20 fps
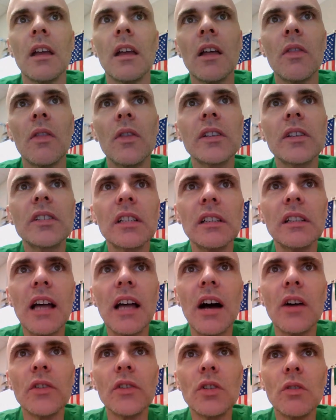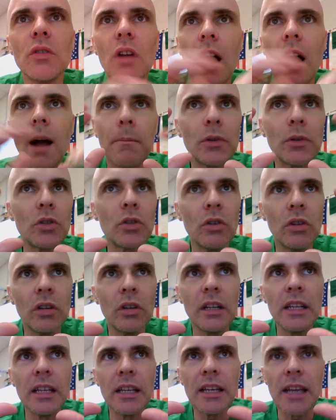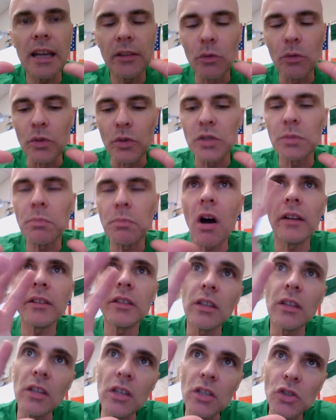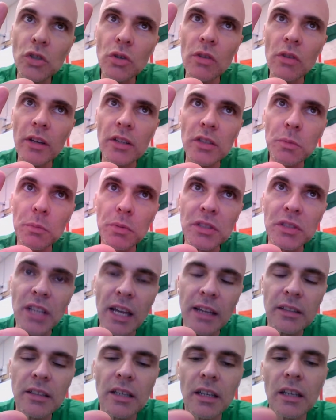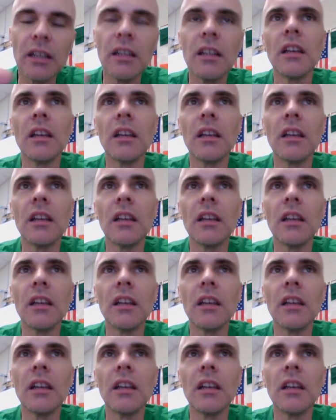This allows you an opportunity again to respond to the issue that is presented,